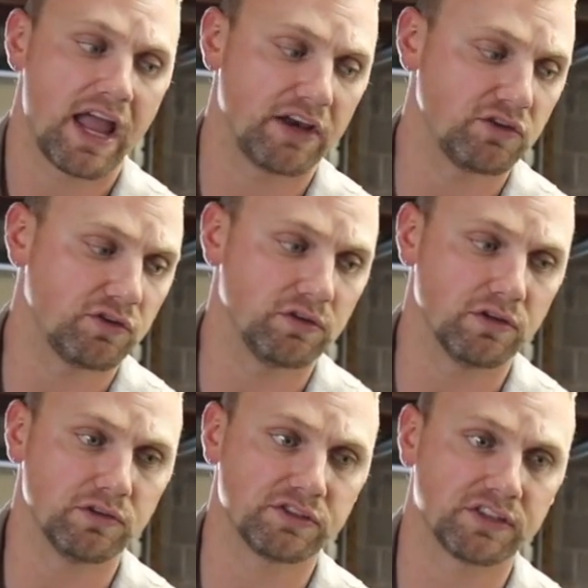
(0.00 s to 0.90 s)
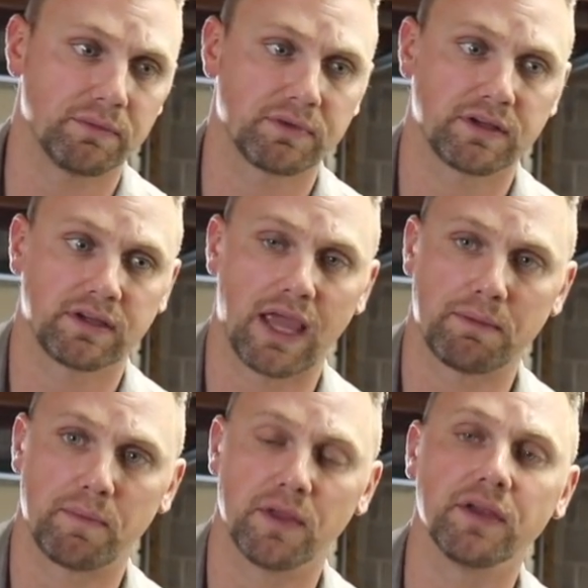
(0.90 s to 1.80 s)
and you do lose some
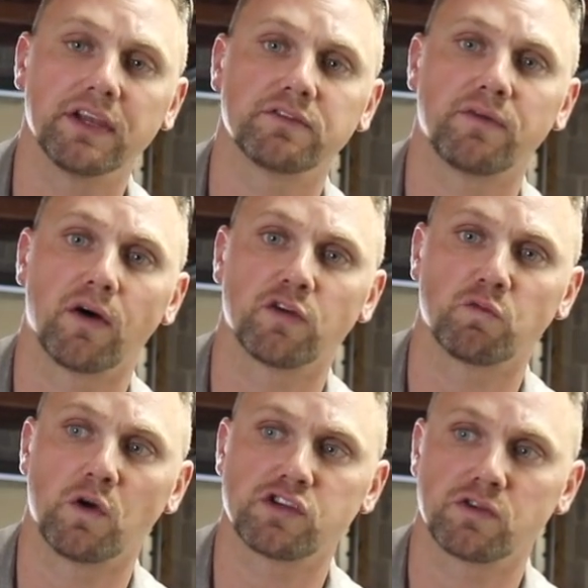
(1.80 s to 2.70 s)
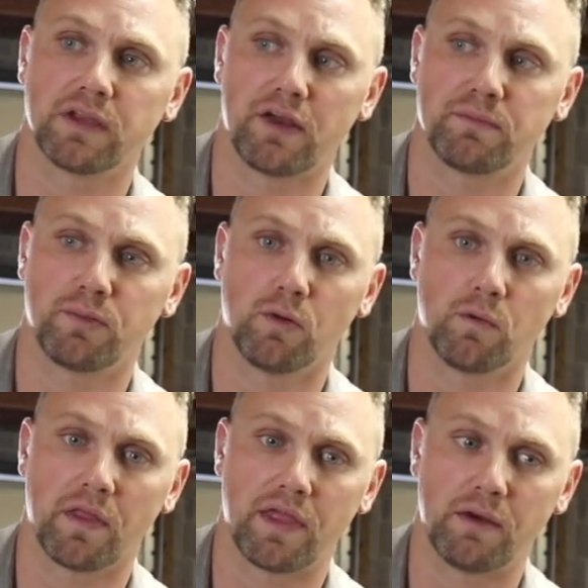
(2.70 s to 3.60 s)
capability as far as what you're allowed to
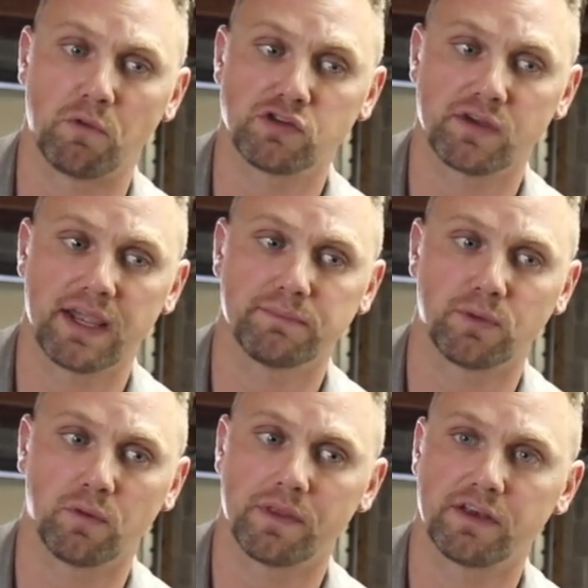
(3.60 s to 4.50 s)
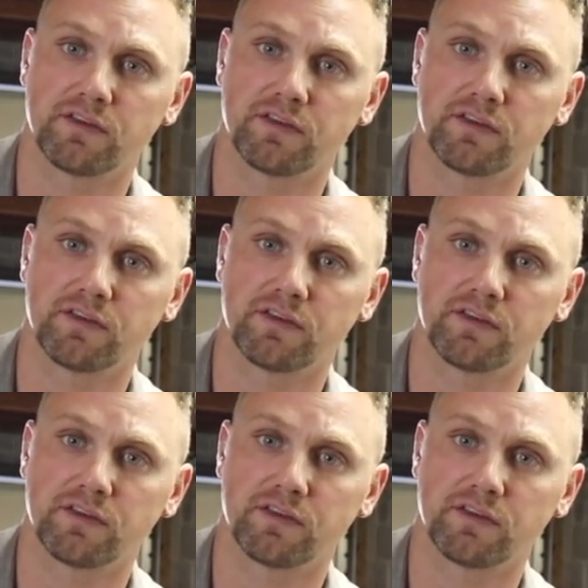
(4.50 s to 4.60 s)
pull with it and what you can pull with it.